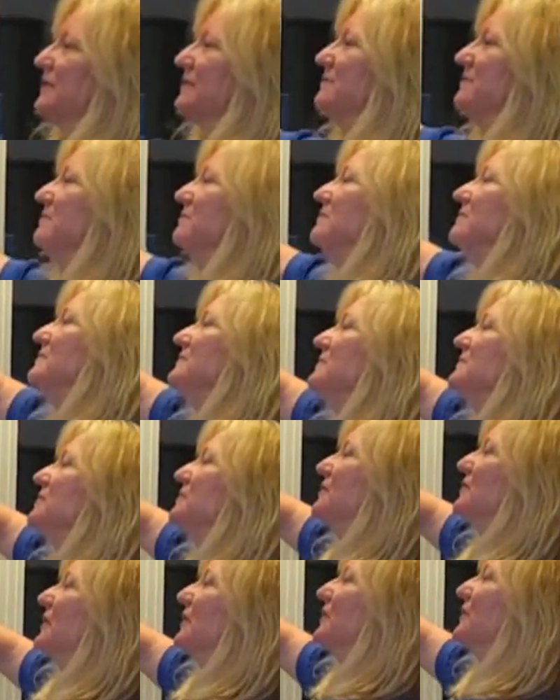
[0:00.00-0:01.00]
them
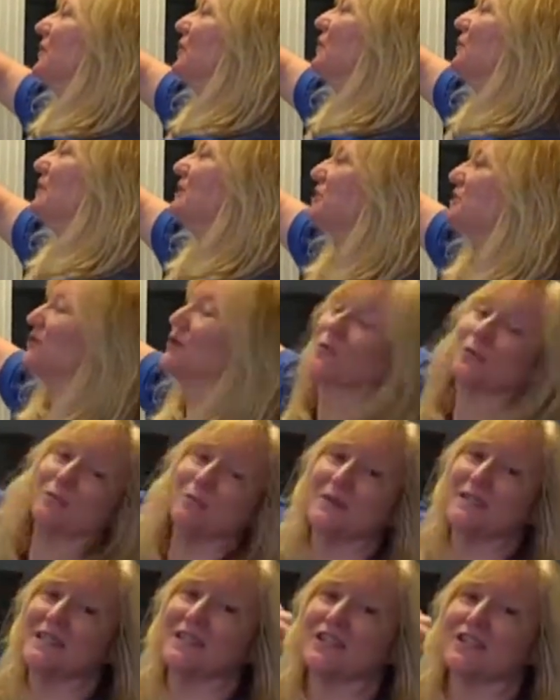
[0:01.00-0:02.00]
to their original
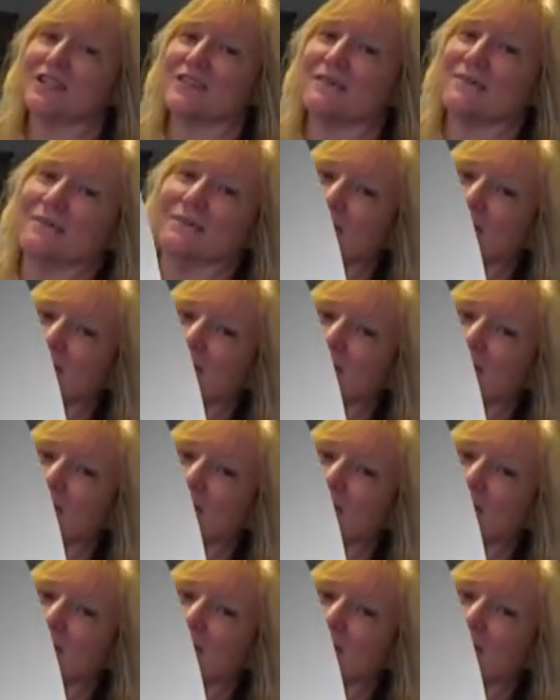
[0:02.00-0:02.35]
position.